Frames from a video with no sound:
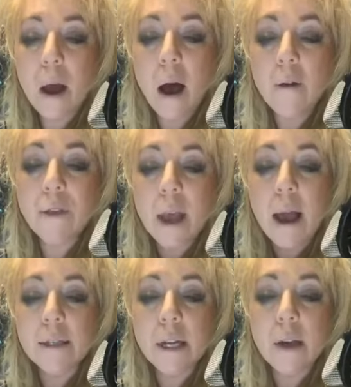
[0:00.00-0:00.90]
of the
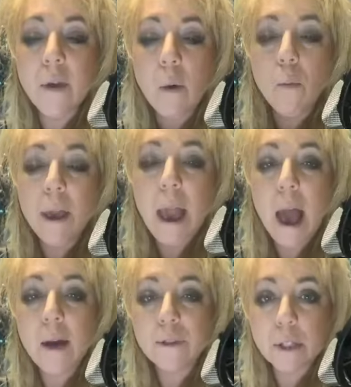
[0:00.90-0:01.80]
idea that we
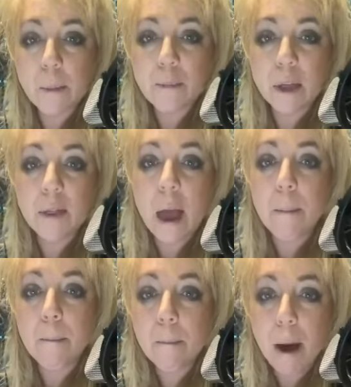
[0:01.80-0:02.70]
have something
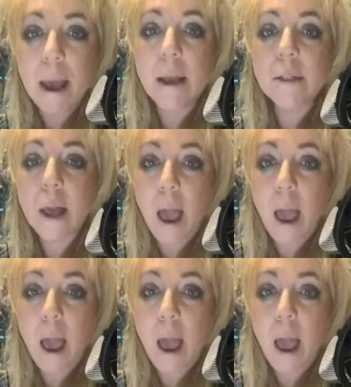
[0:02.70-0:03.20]
that might